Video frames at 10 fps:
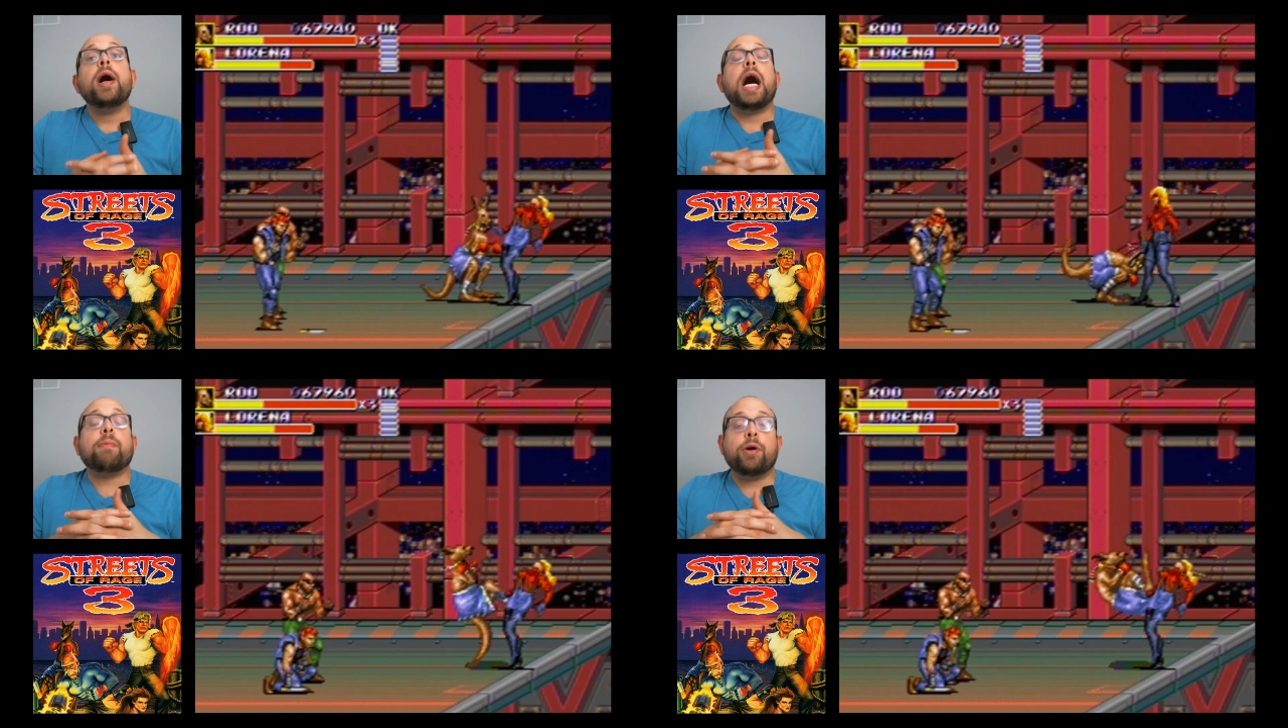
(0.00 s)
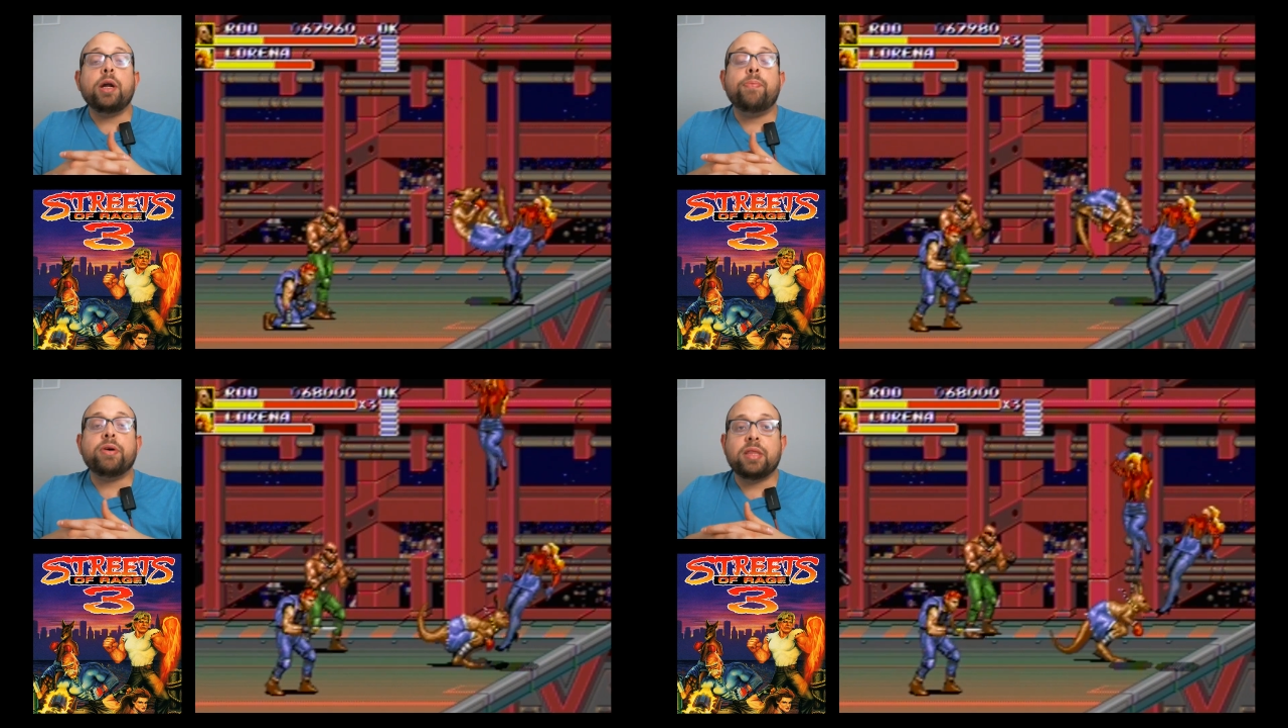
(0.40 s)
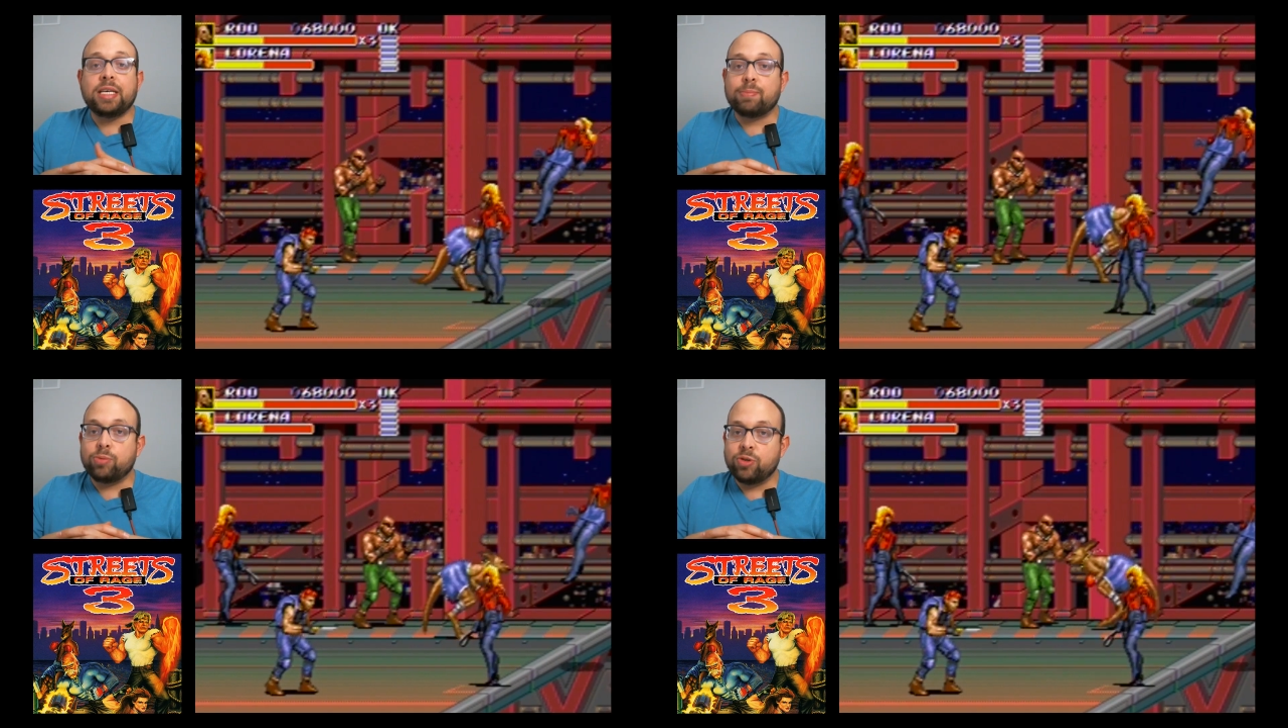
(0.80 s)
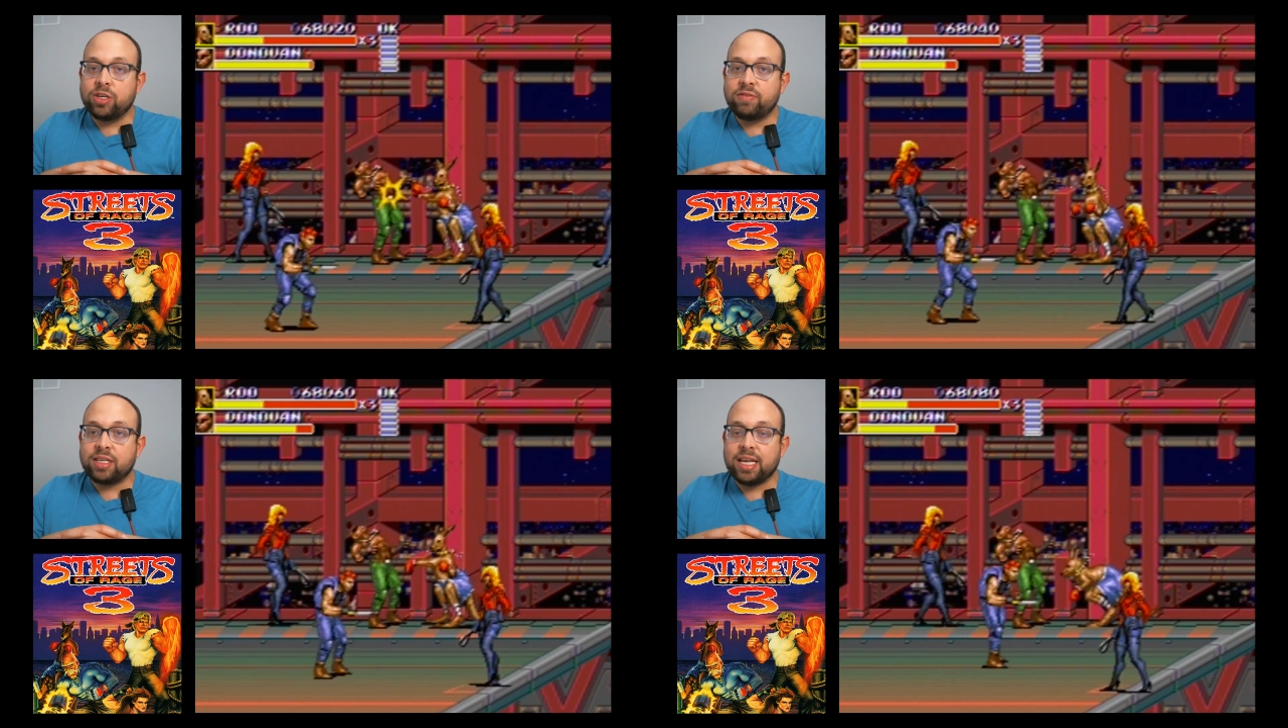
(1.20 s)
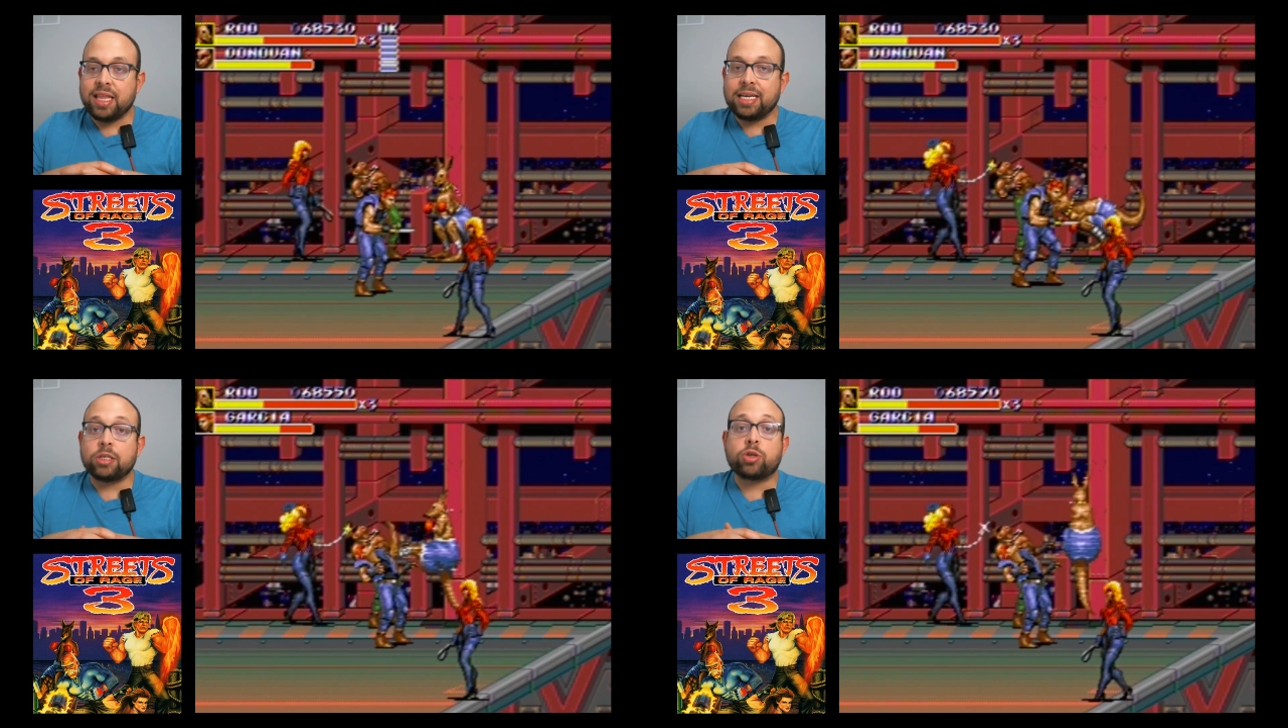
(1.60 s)
I'm going to put these moves in
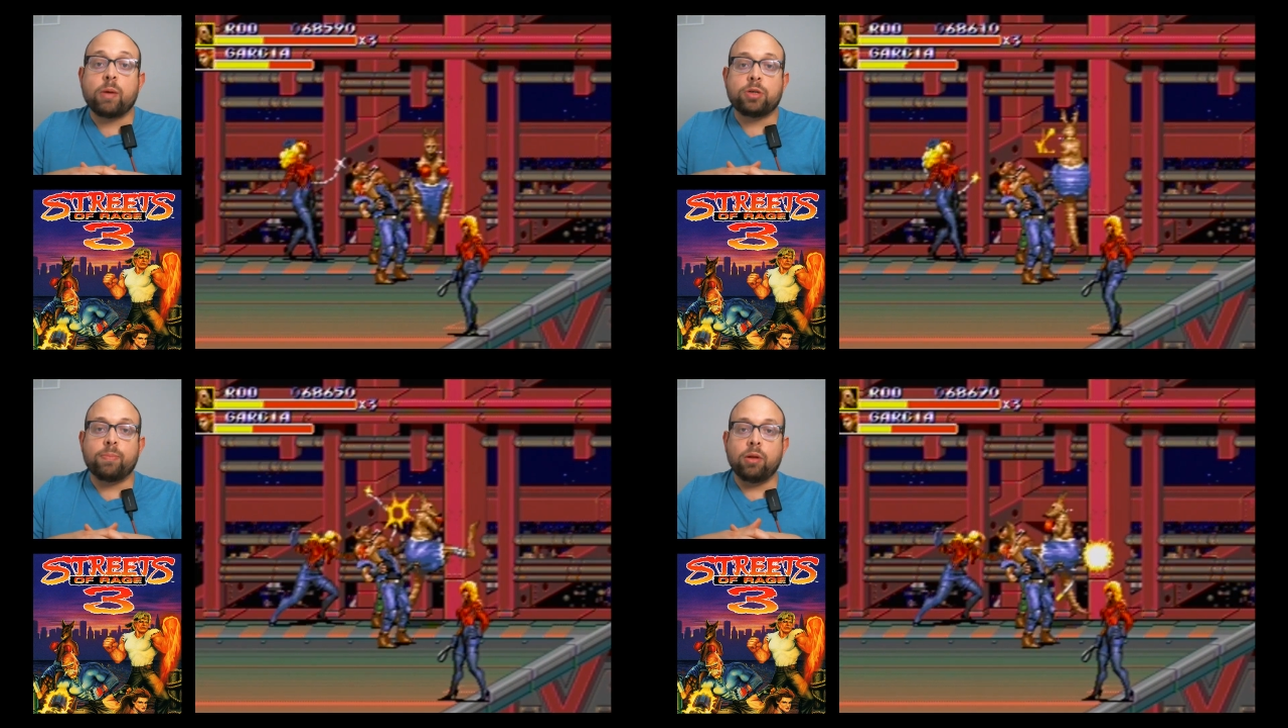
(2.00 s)
the description